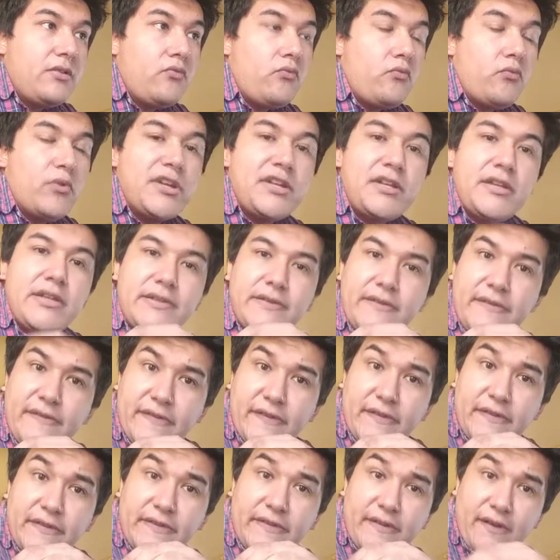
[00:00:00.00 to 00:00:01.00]
When you use
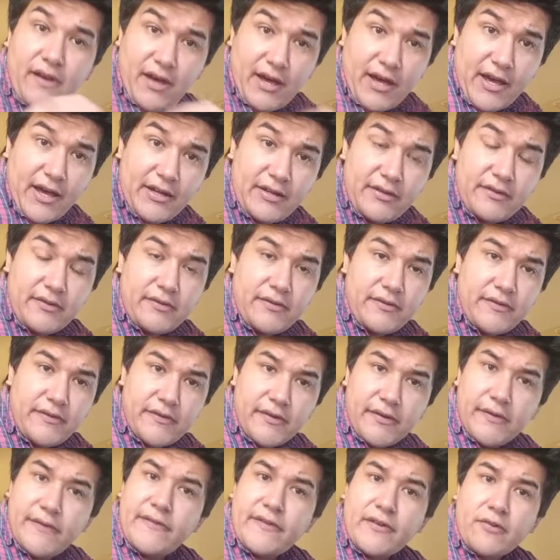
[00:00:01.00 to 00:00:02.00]
a dot,
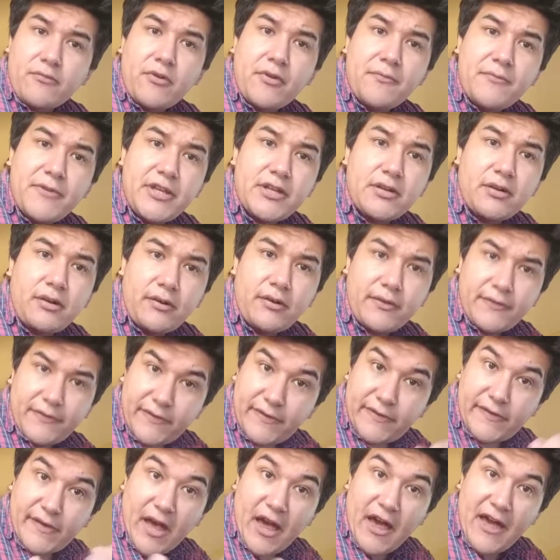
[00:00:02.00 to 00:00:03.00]
those are what we call
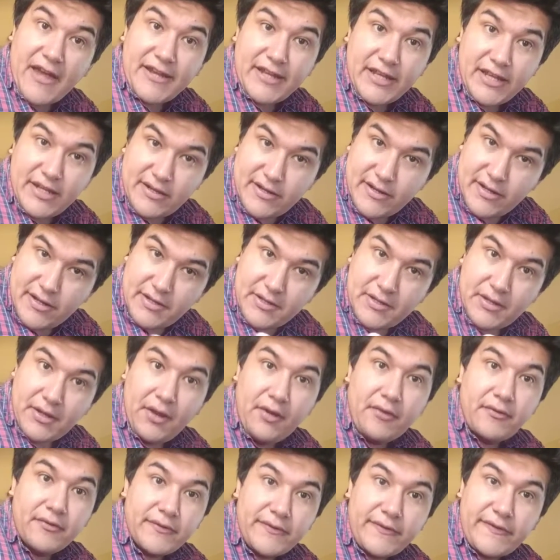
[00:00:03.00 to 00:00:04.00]
dotted
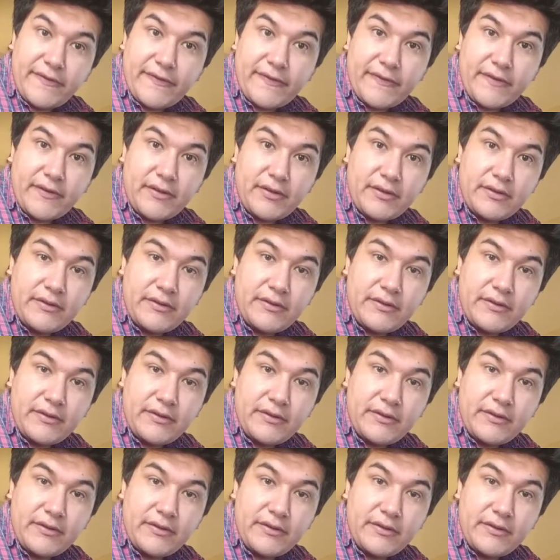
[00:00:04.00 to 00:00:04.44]
notes.